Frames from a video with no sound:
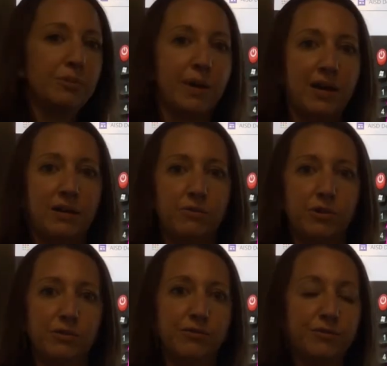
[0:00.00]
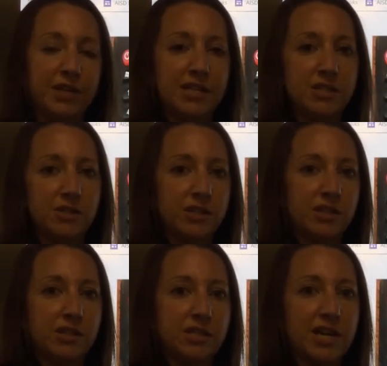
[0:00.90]
button will freeze your
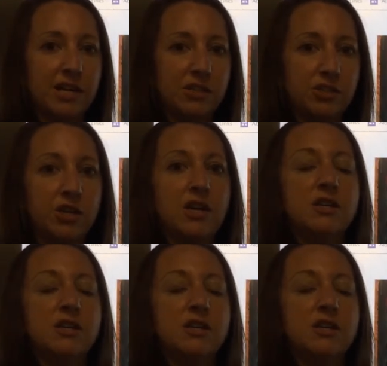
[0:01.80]
Cleartouch